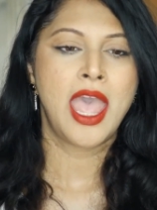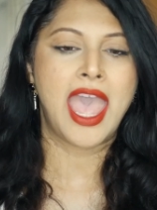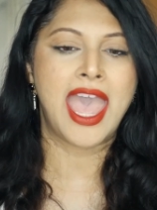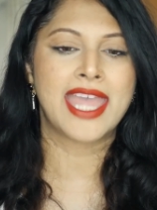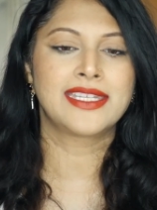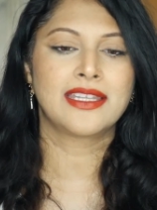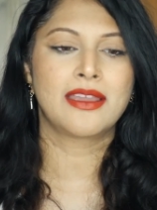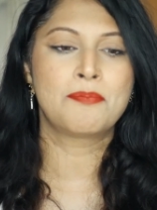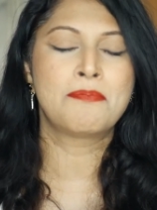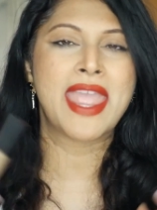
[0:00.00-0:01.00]
And
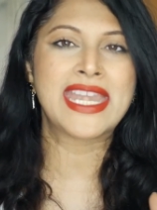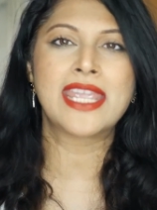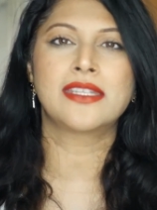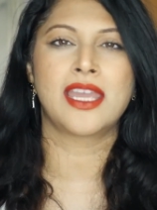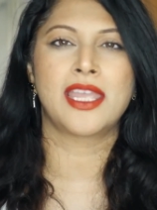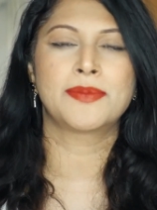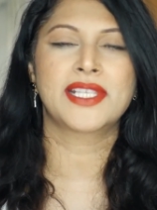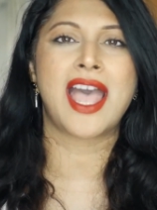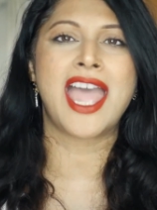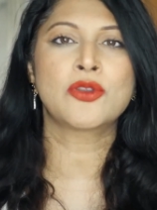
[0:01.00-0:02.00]
many a
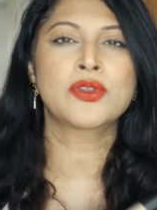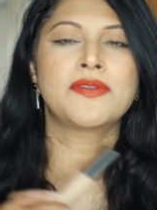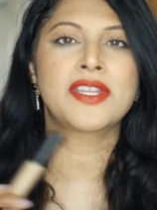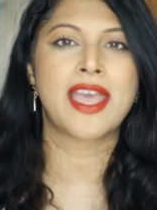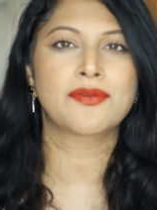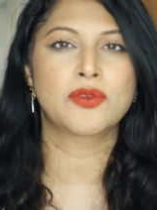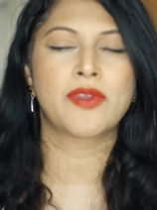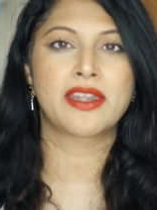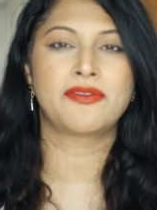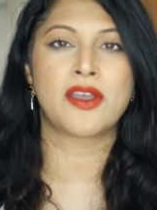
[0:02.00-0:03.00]
times I don't even have to
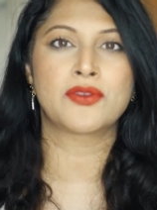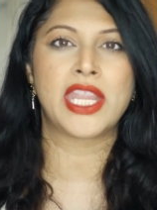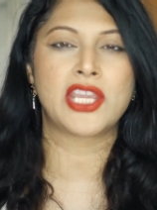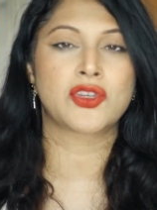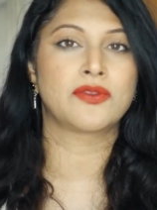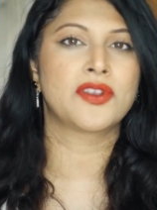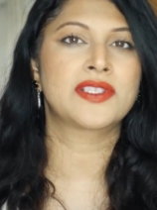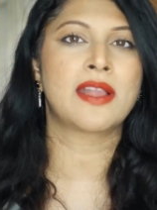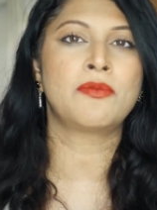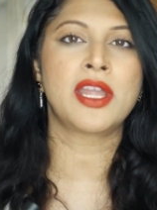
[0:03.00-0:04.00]
wear a foundation. For
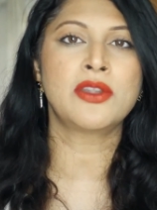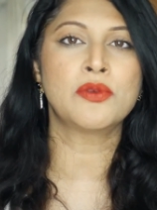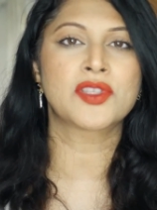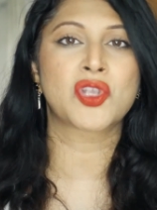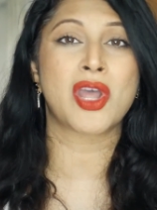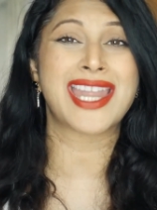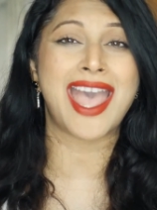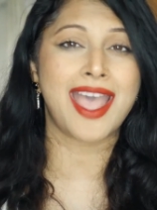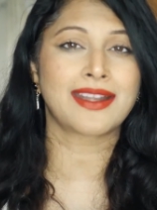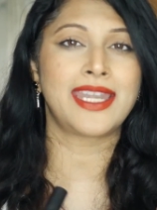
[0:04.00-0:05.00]
someone who has got
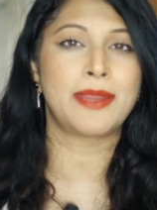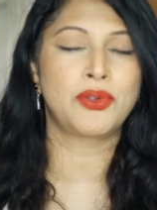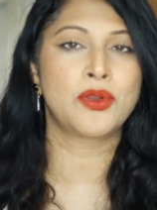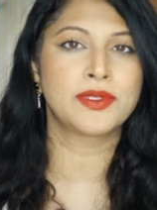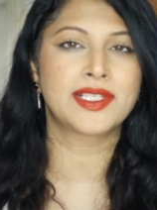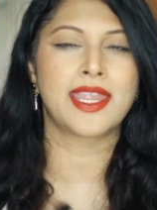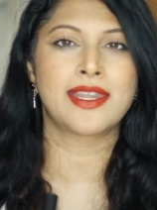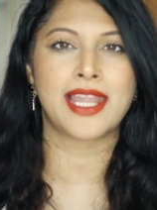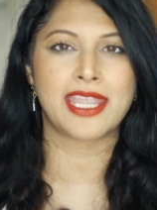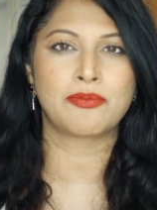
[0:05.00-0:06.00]
acne prone
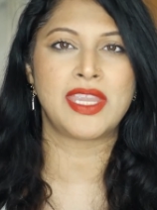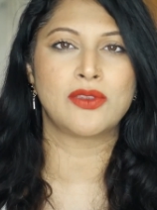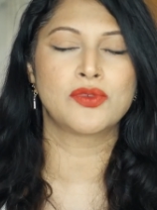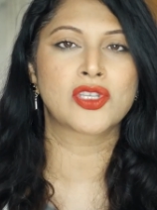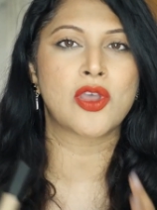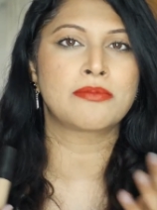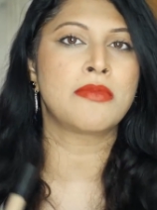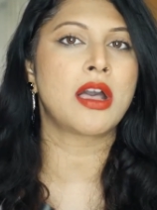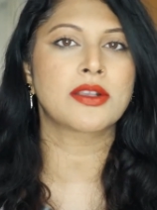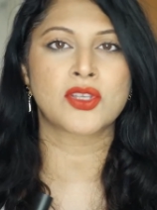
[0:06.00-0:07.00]
skin like me, who's got
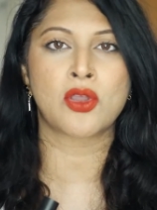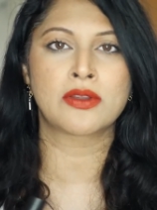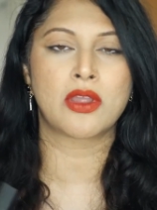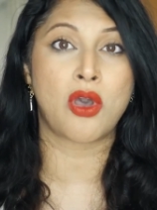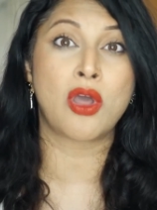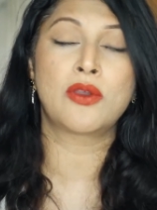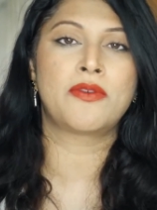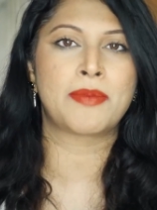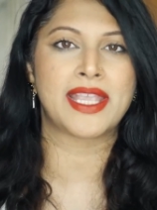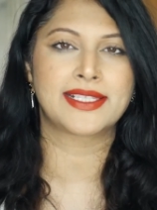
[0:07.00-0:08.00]
marks on all
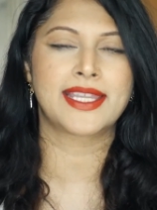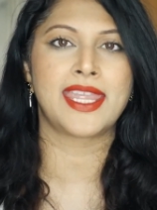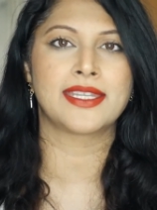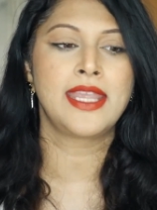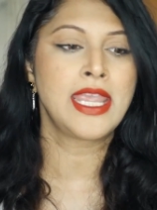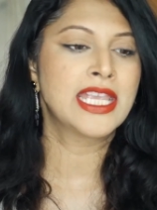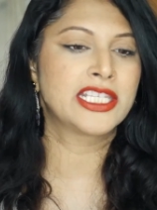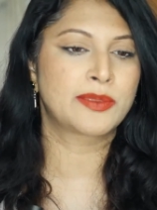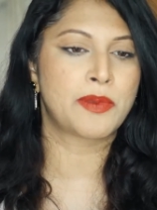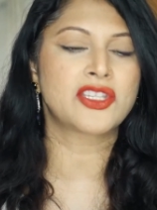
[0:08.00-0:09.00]
over my skin,
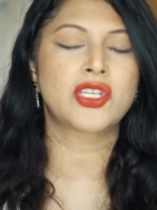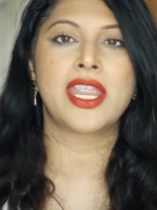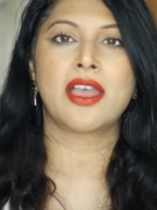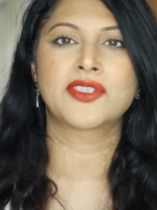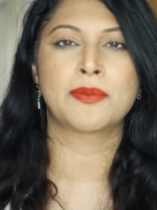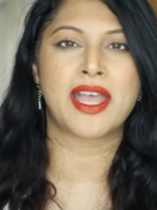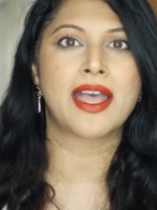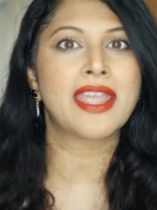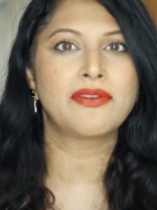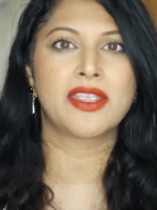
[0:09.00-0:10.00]
especially after my
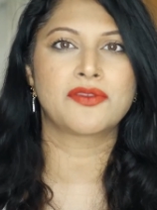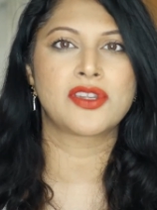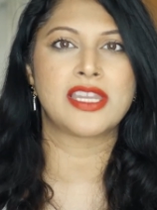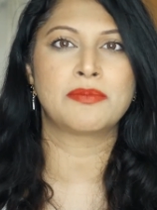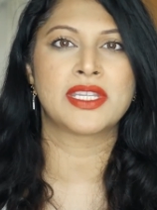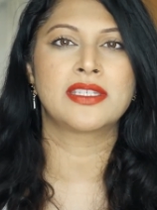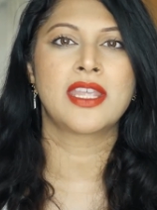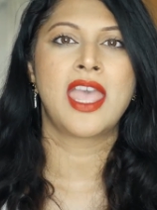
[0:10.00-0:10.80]
IVF treatment,